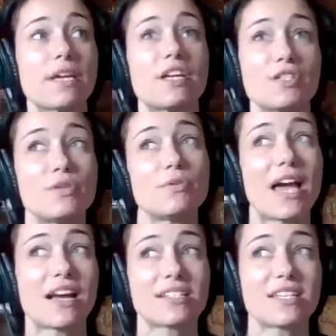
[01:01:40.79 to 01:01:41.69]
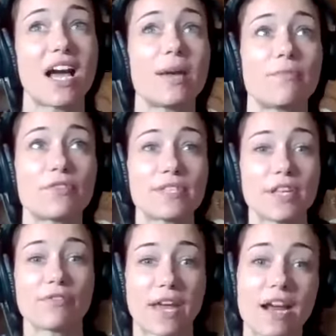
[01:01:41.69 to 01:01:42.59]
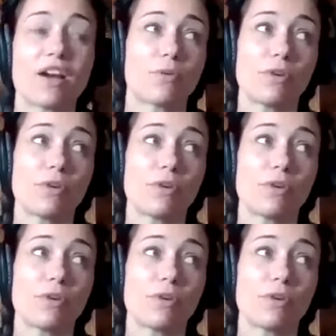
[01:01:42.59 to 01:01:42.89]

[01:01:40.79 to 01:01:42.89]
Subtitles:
because you lack time for self-care.